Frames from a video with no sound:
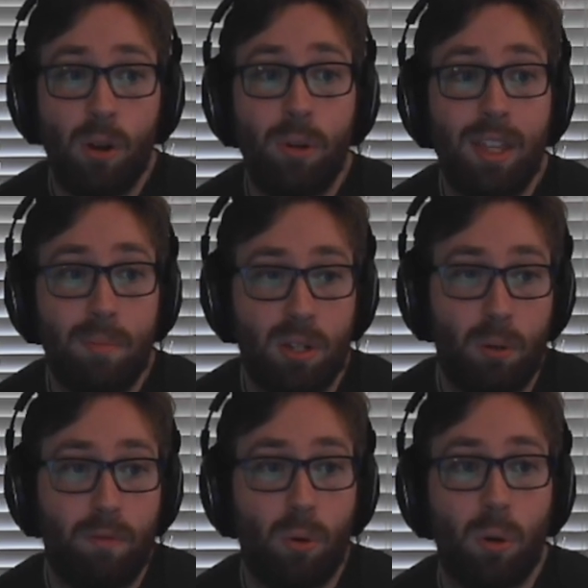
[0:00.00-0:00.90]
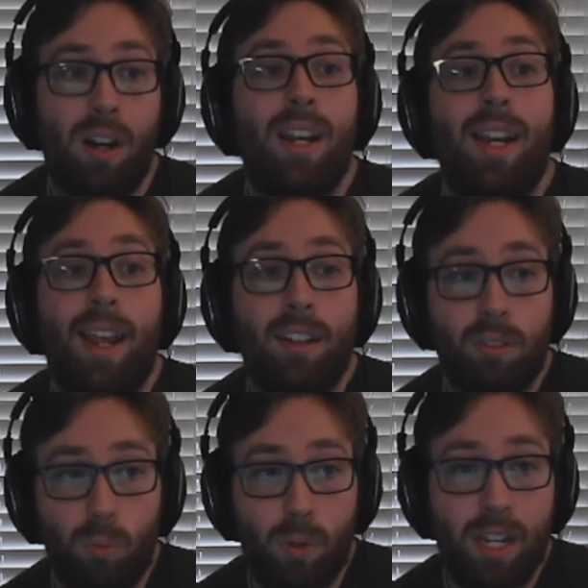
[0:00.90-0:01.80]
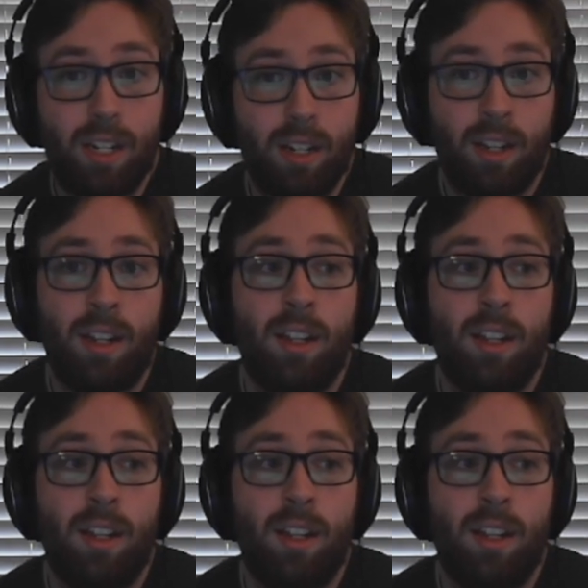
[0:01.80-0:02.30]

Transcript: with episode 4 next week.